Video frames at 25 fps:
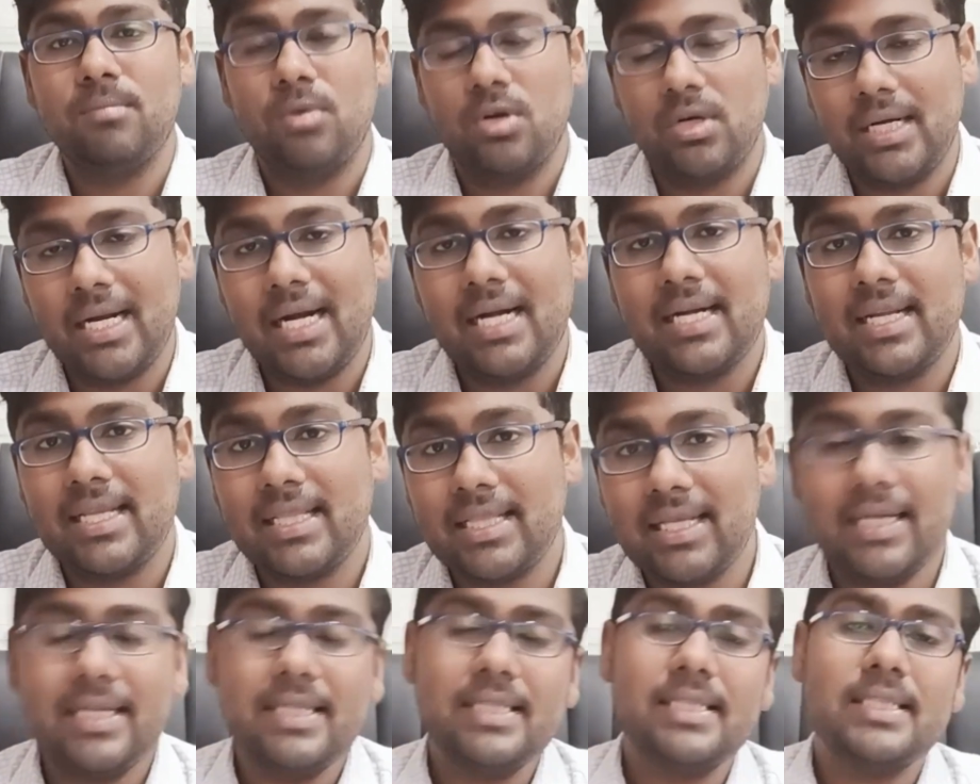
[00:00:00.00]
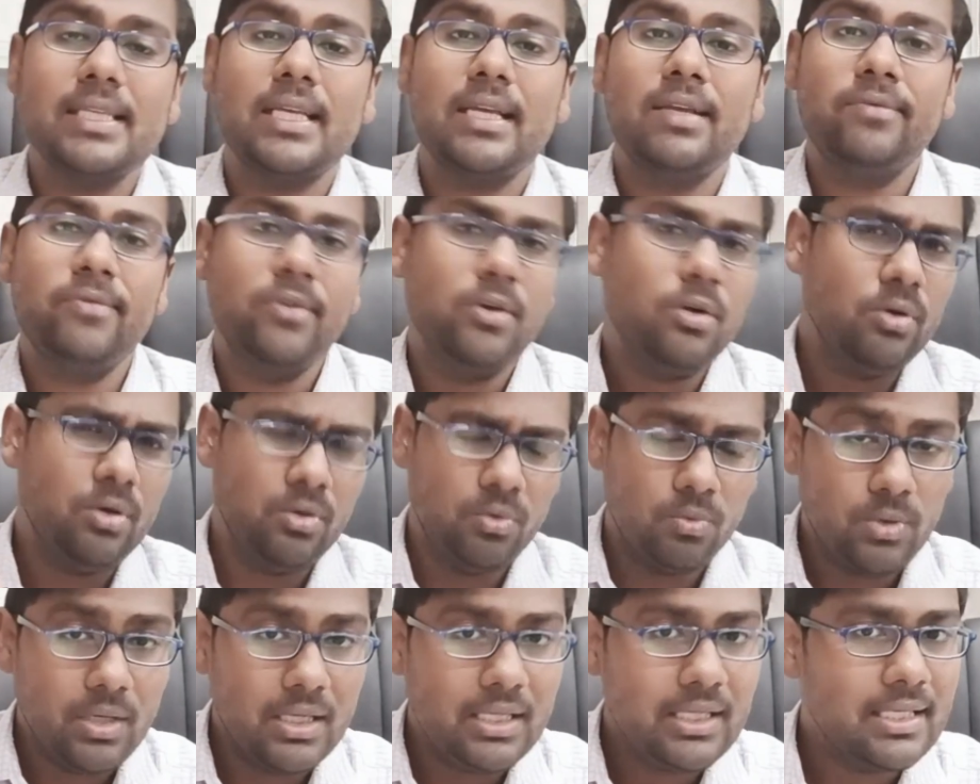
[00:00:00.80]
mortality. That is, if you're going
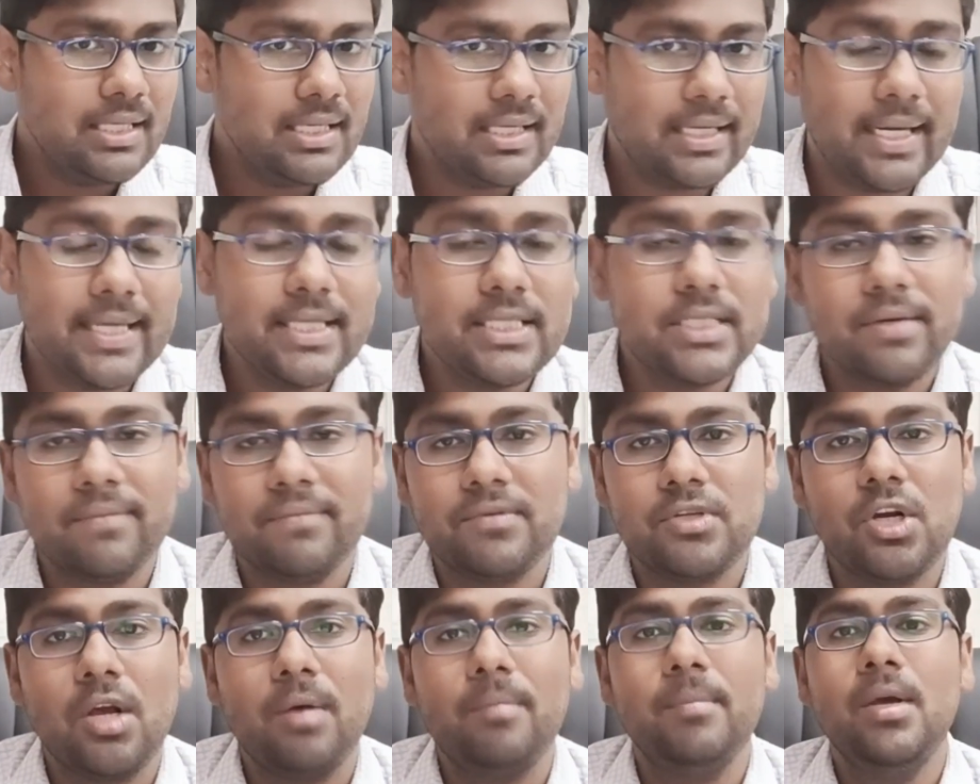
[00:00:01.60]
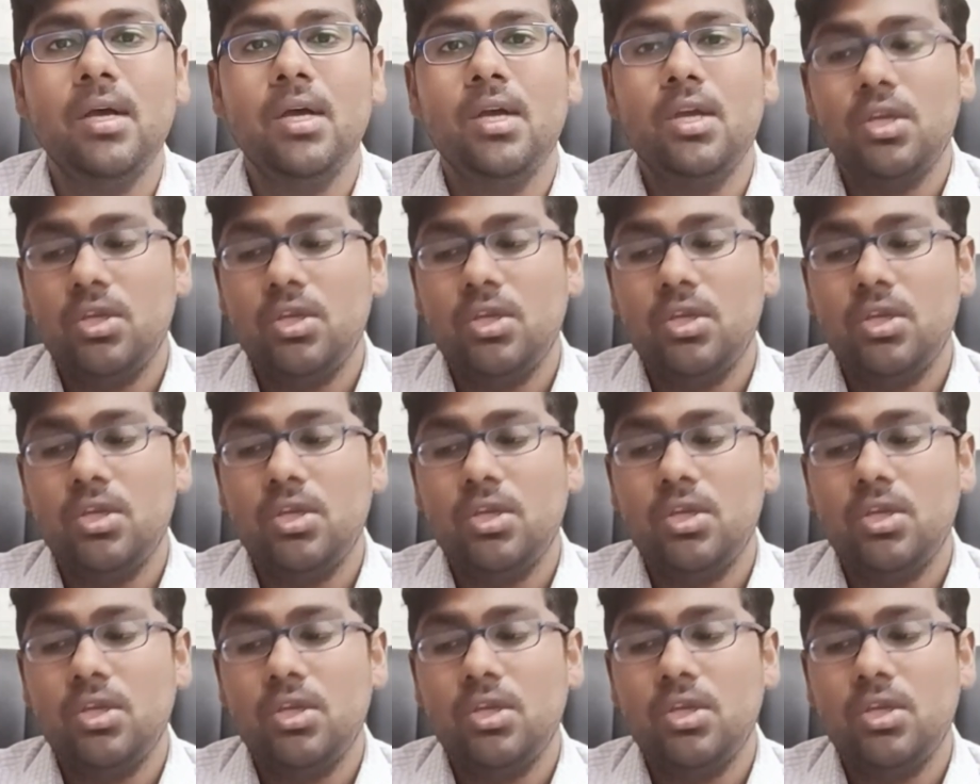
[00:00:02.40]
to work in a night shift job,